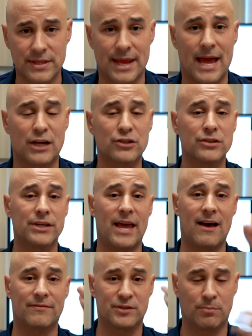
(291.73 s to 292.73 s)
that actually
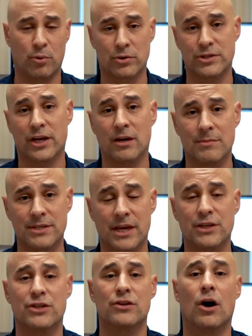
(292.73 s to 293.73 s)
have support
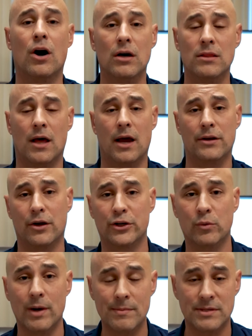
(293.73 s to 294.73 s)
documentation online on
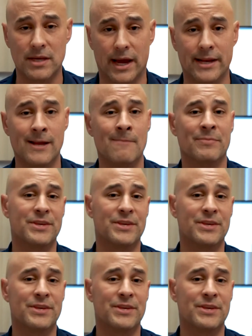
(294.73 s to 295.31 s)
your website.